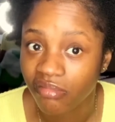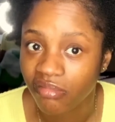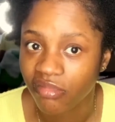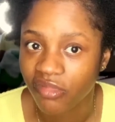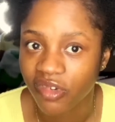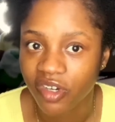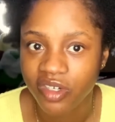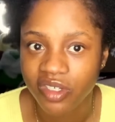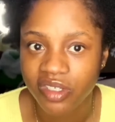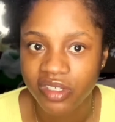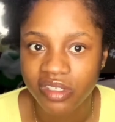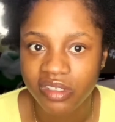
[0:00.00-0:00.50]

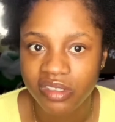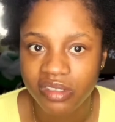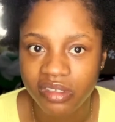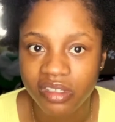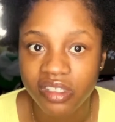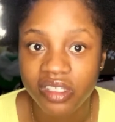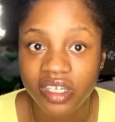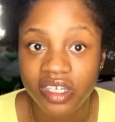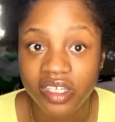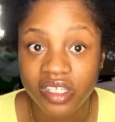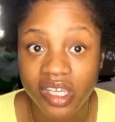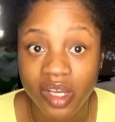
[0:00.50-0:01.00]
because it
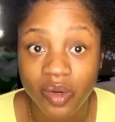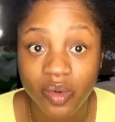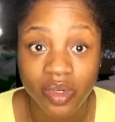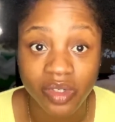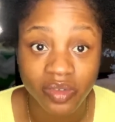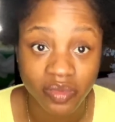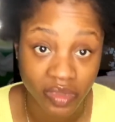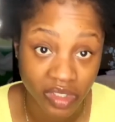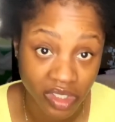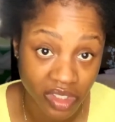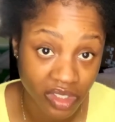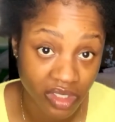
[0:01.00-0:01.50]
takes her 1
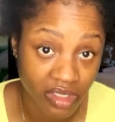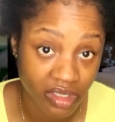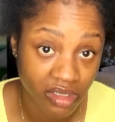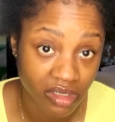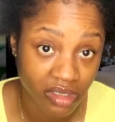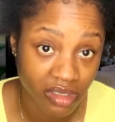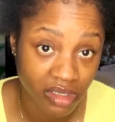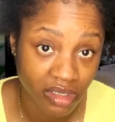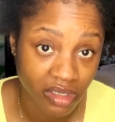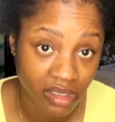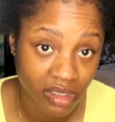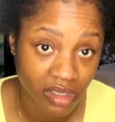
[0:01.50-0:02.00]
week
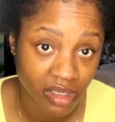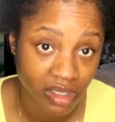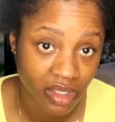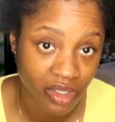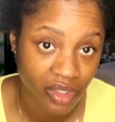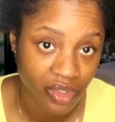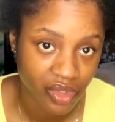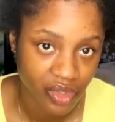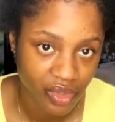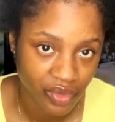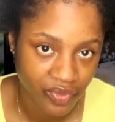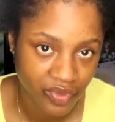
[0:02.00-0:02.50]

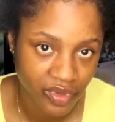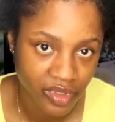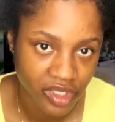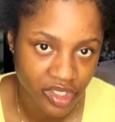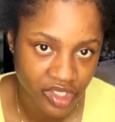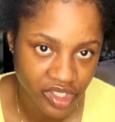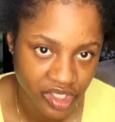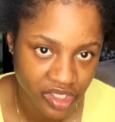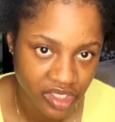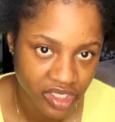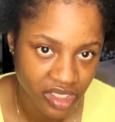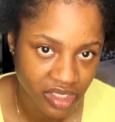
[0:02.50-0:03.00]
to
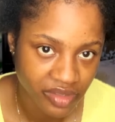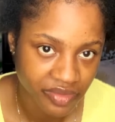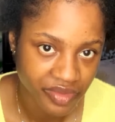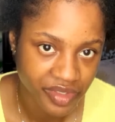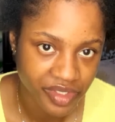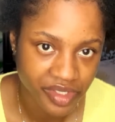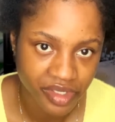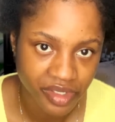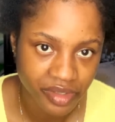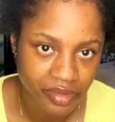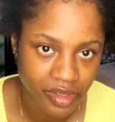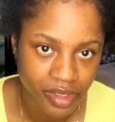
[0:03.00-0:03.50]
finish a TV
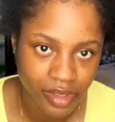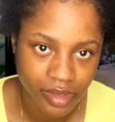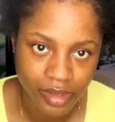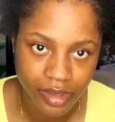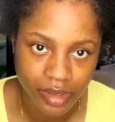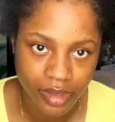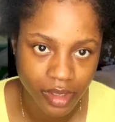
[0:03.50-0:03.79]
series.